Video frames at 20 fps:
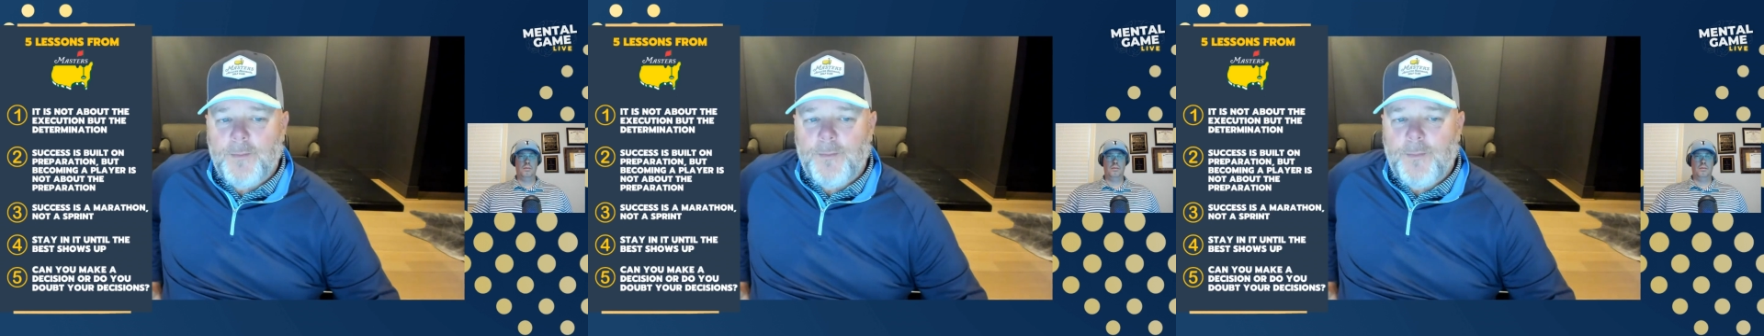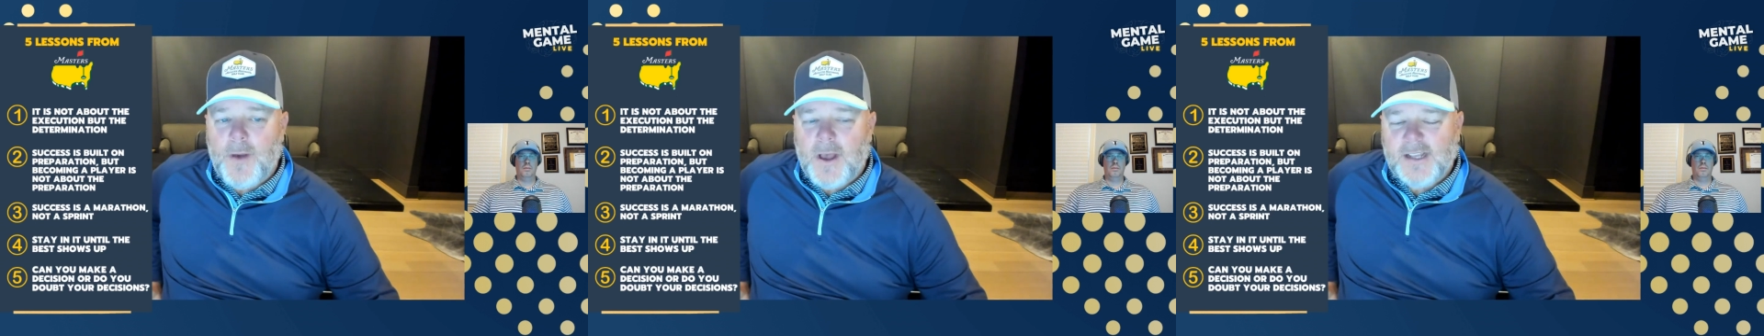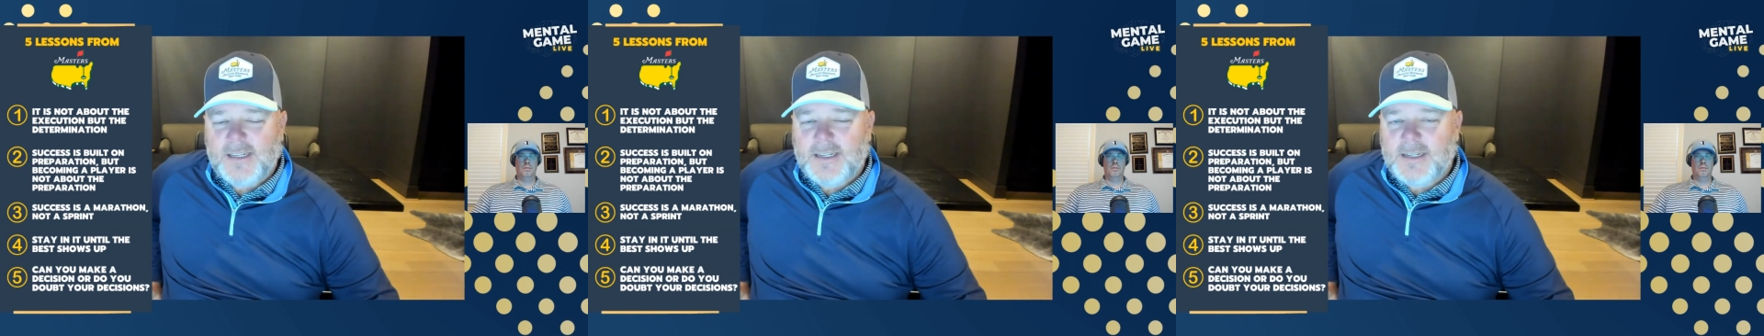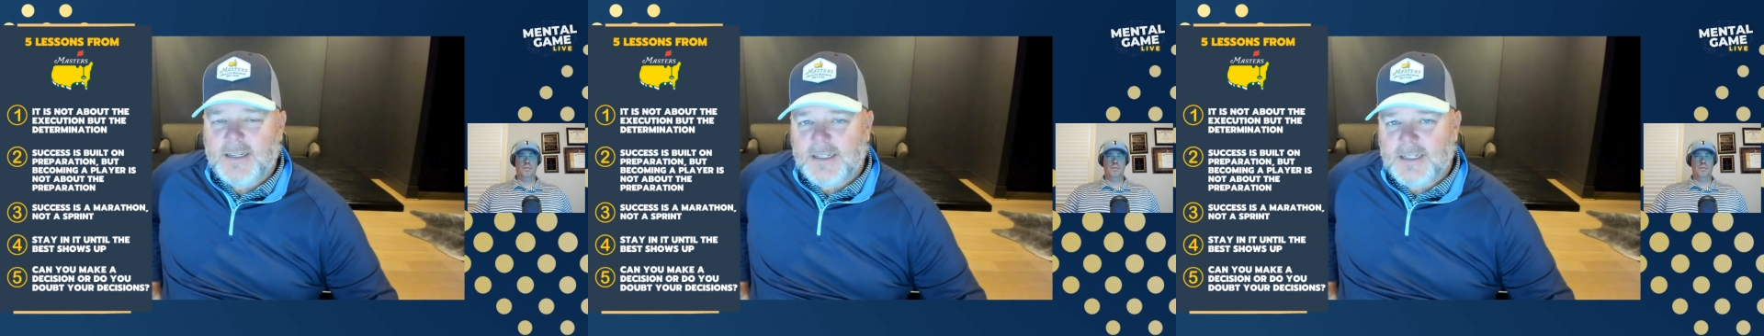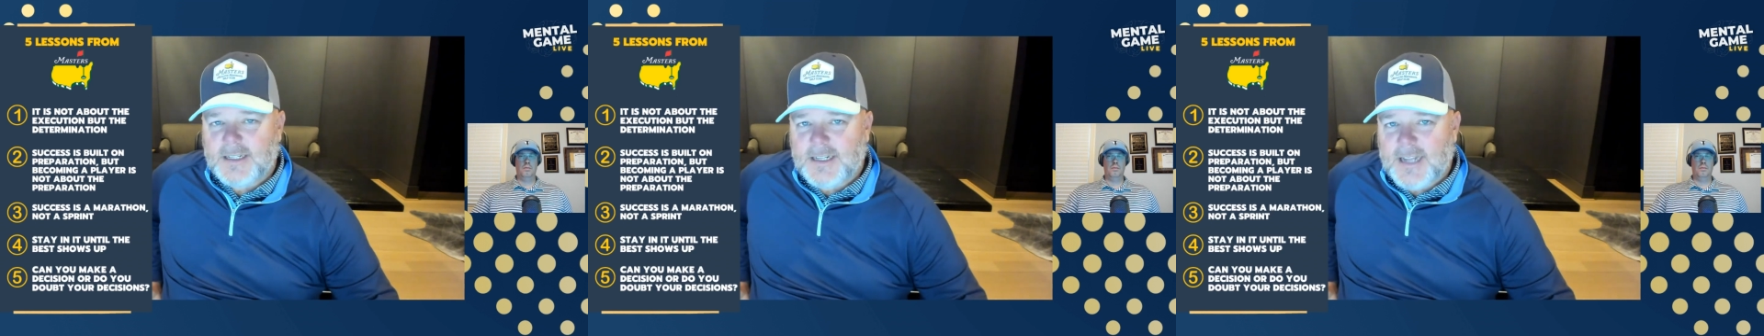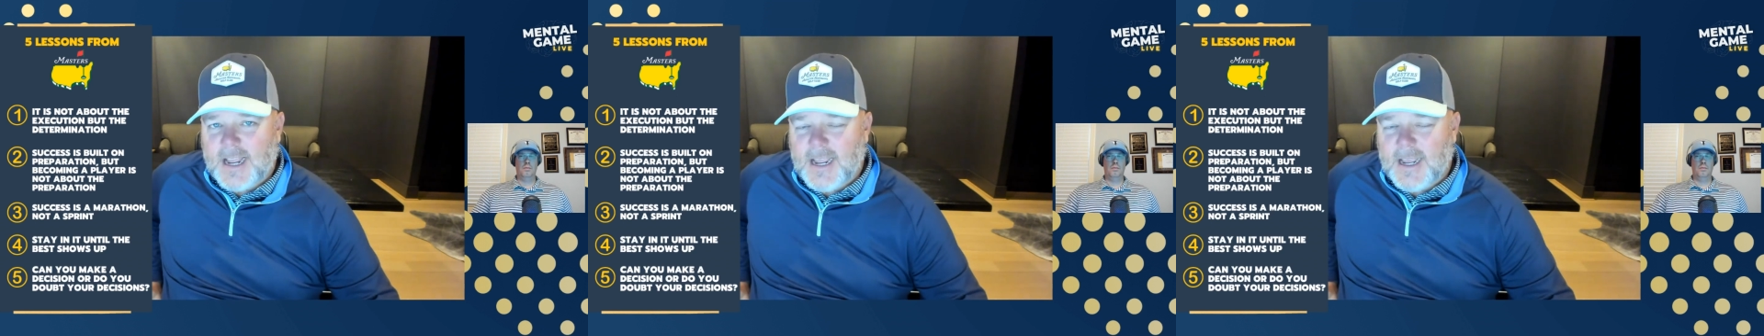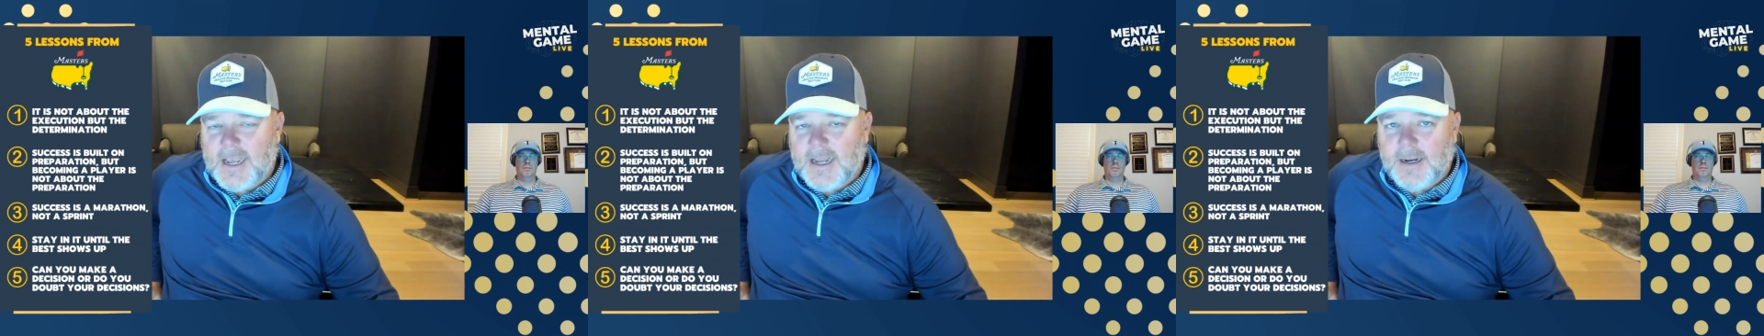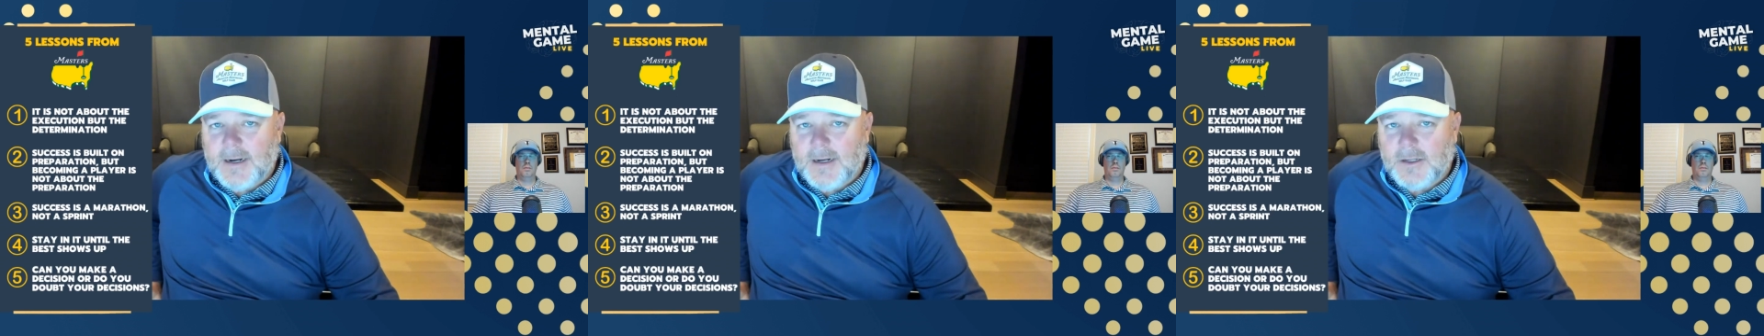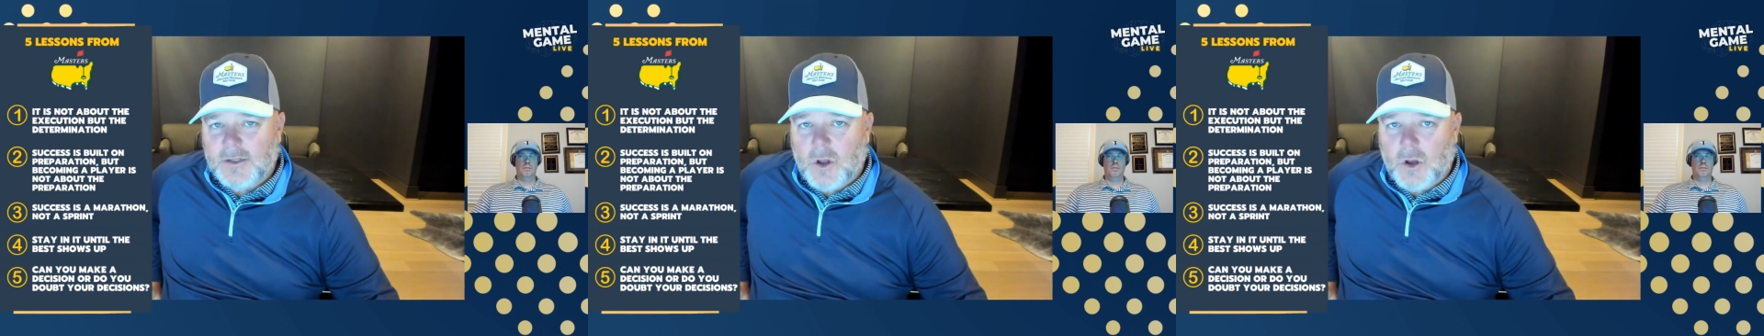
best to stay in it as